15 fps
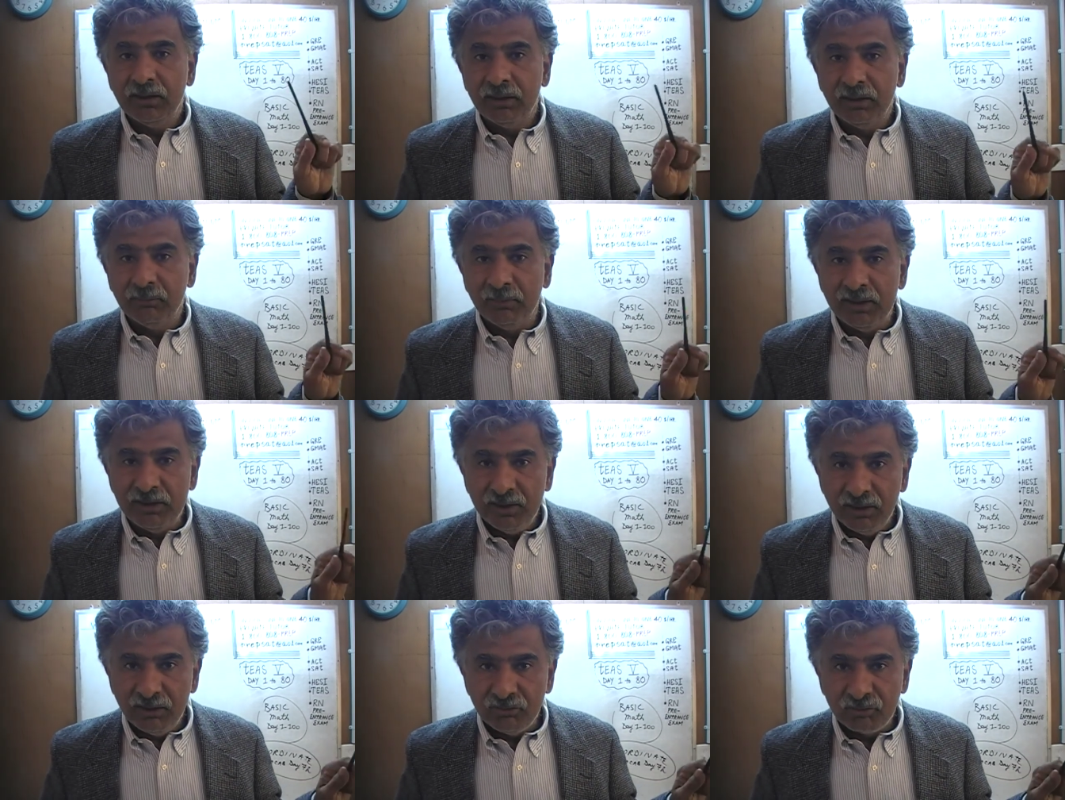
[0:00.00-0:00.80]
The
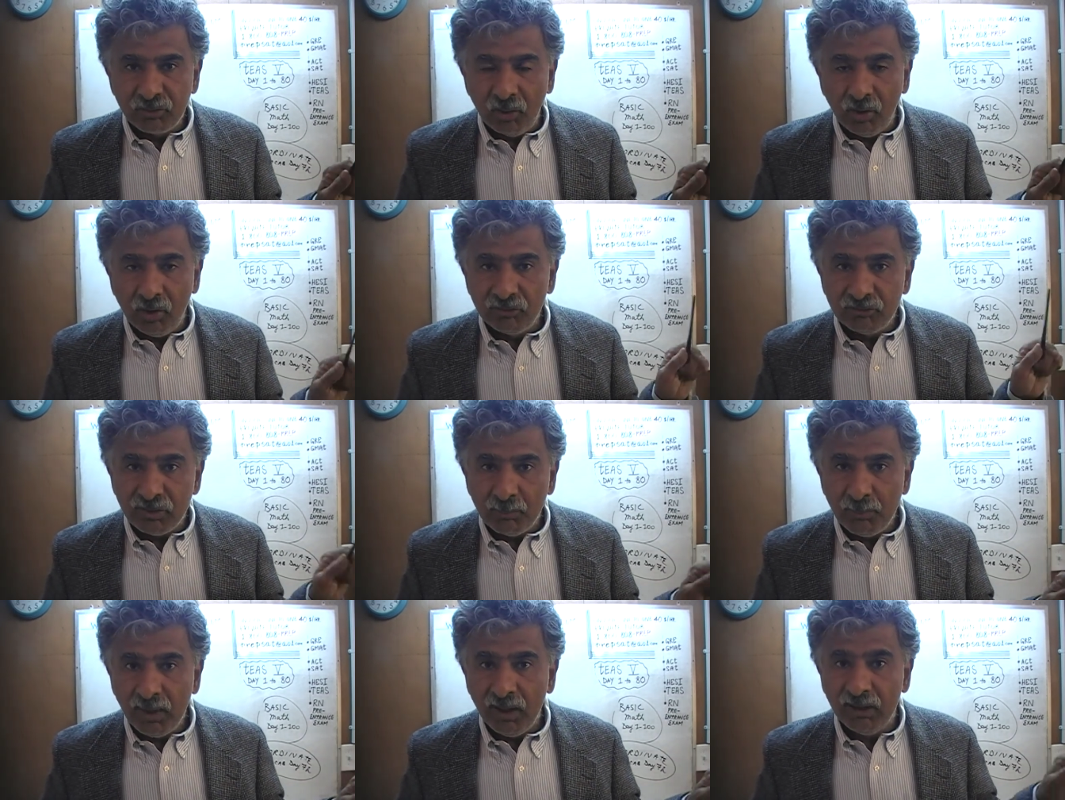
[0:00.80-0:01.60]
maintenance cost
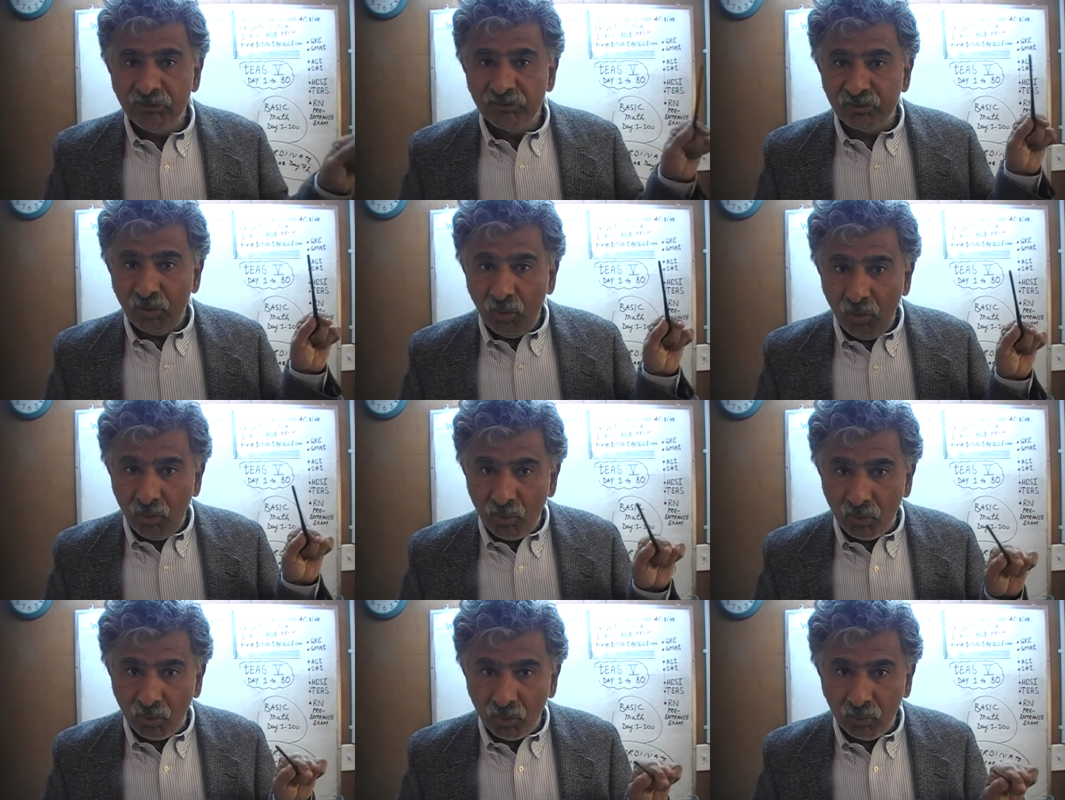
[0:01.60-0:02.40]
depends
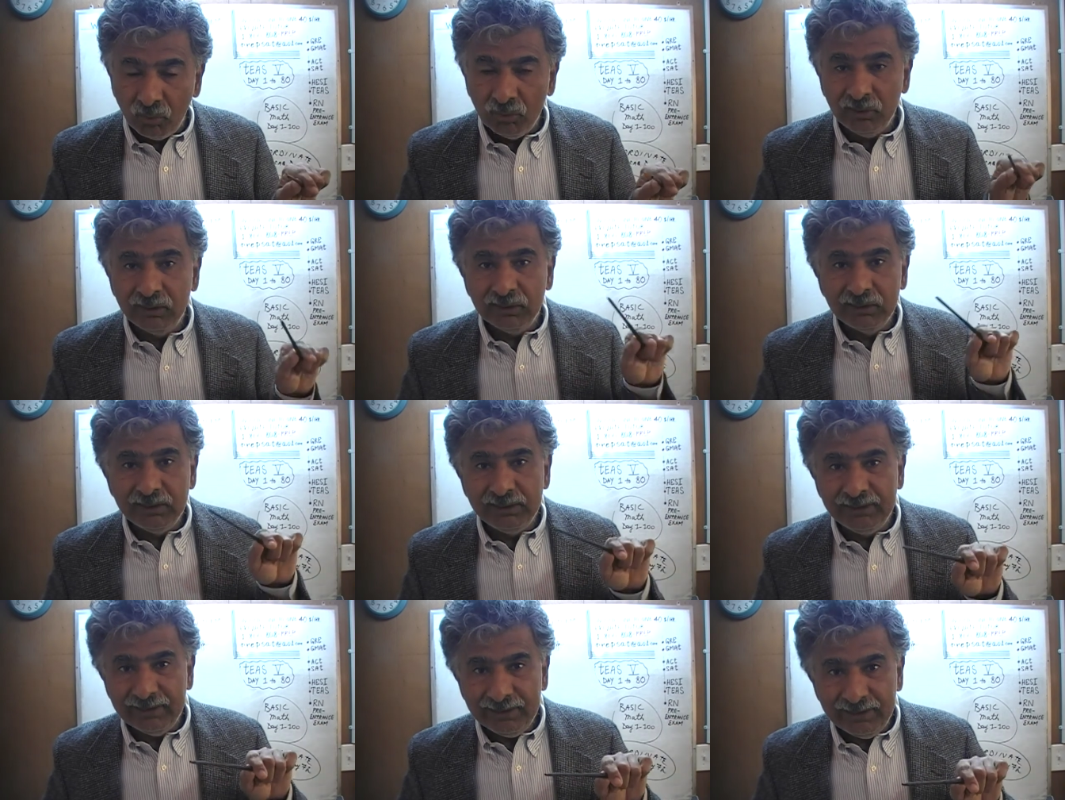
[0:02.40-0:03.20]
on
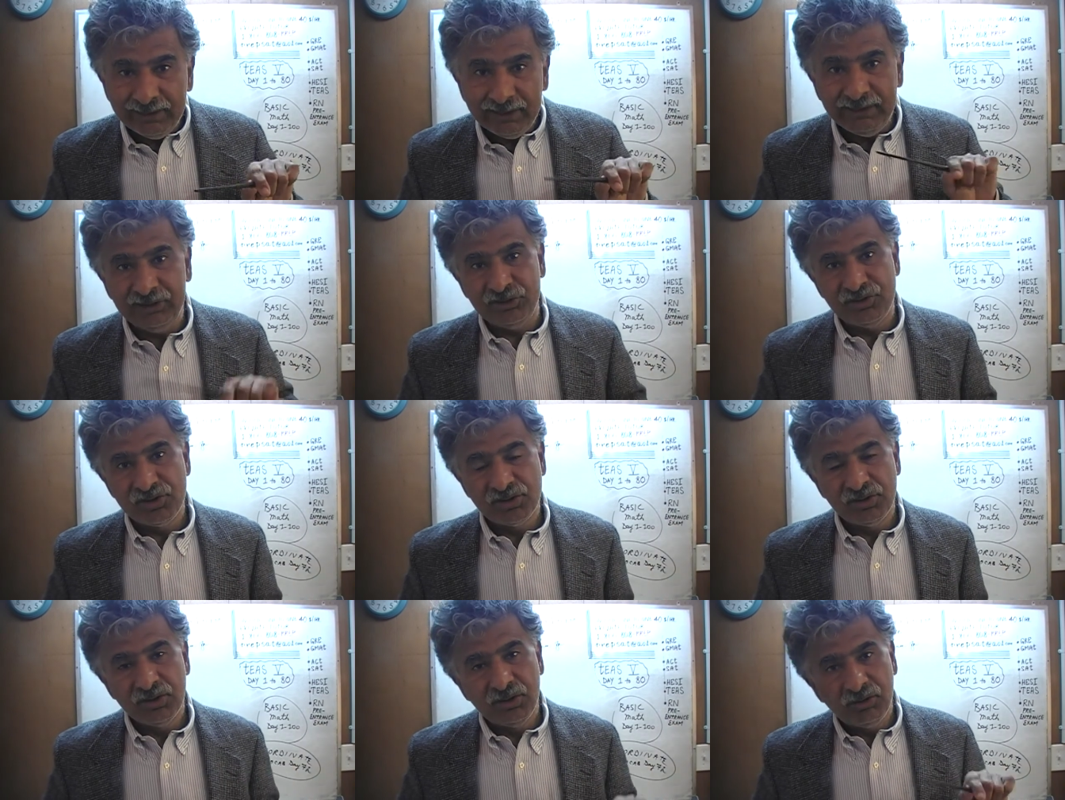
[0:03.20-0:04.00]
the
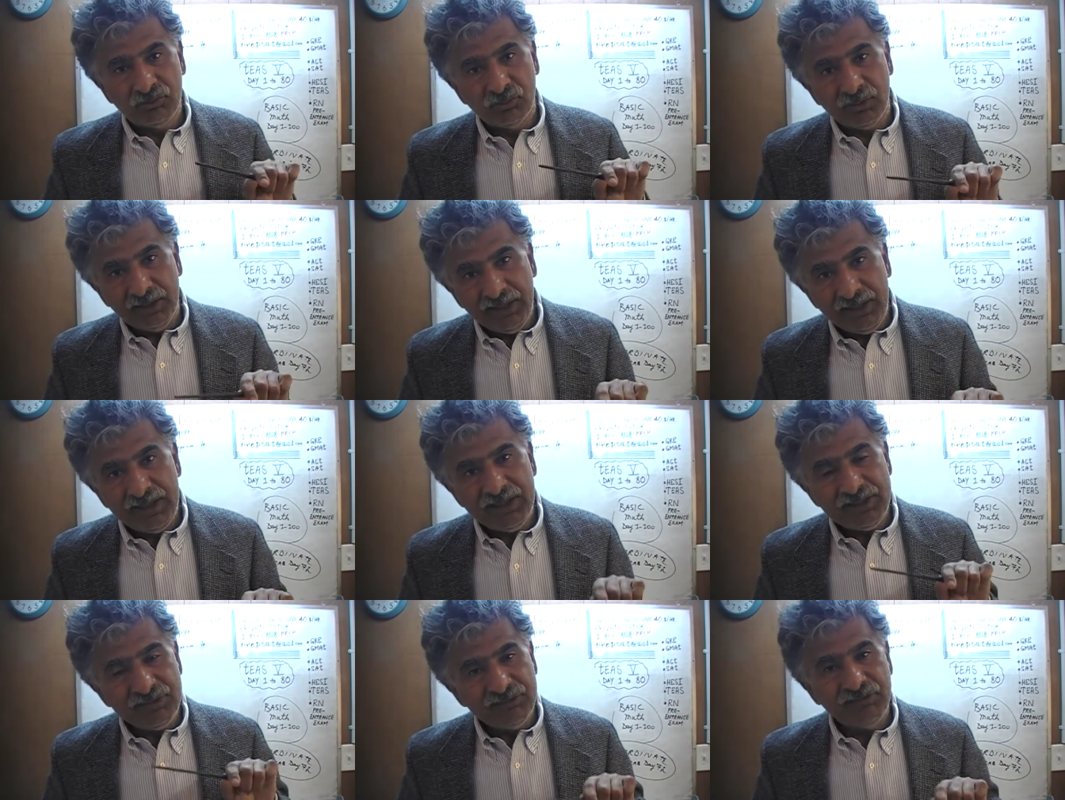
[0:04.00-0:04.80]
age. So
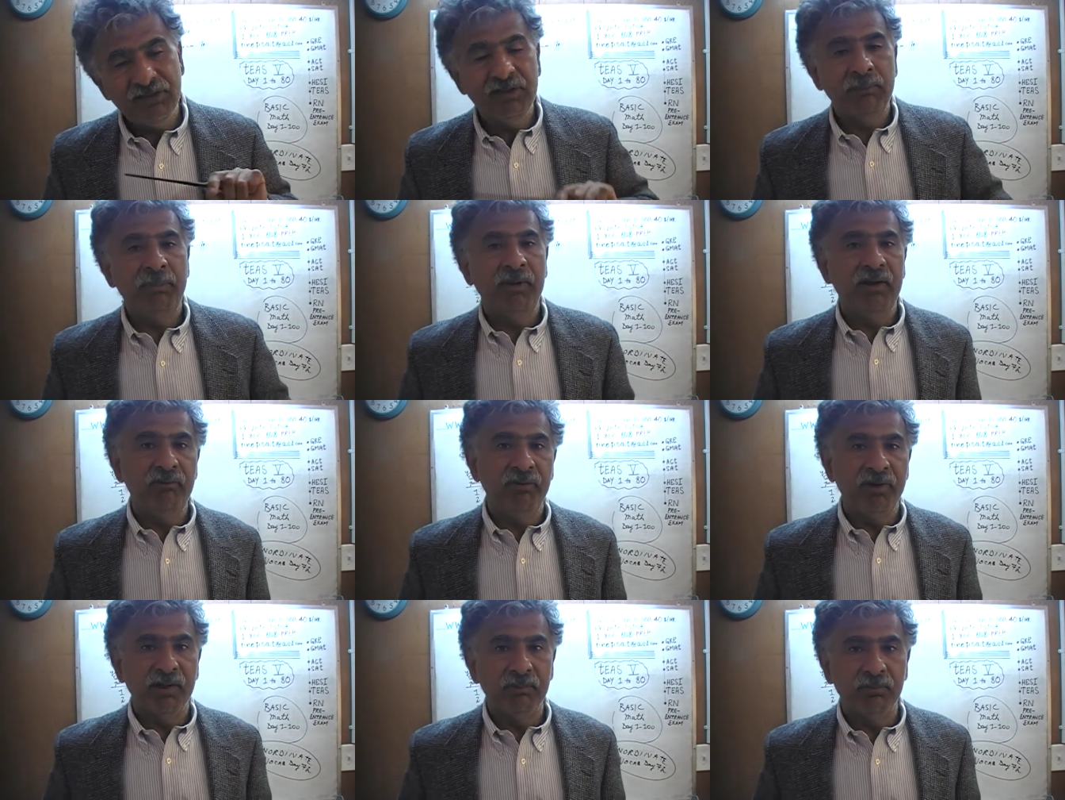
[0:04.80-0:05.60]
age is the independent
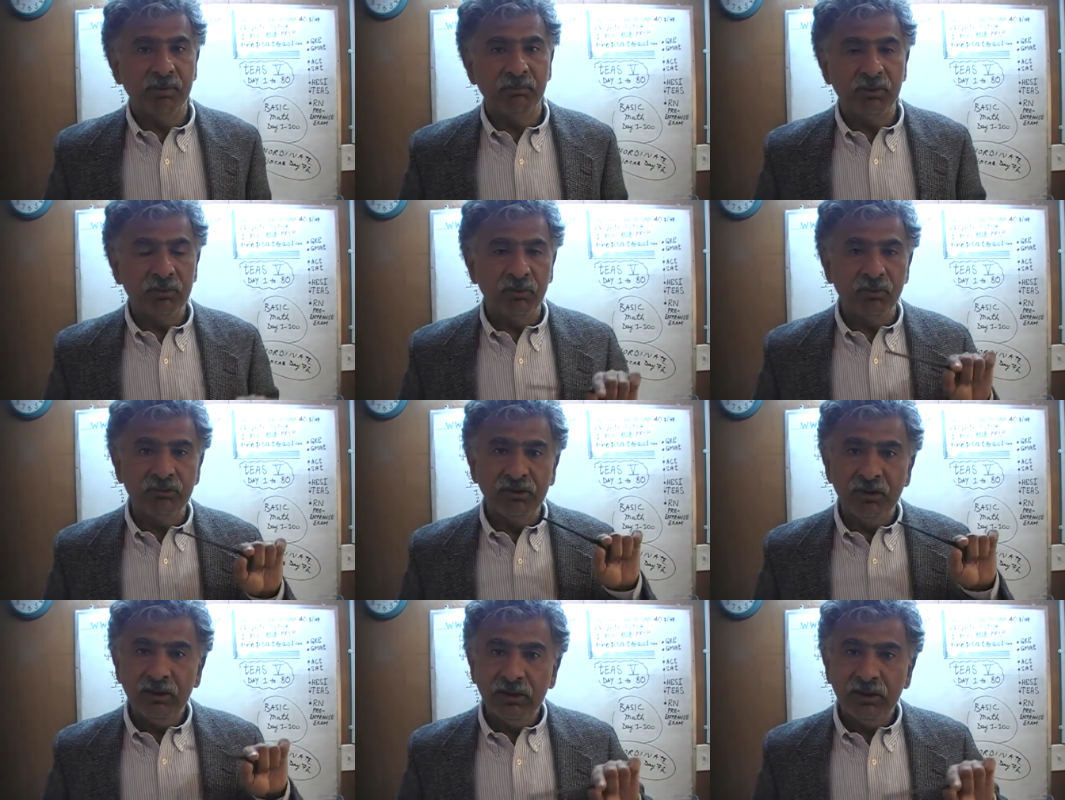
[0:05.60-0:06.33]
variable because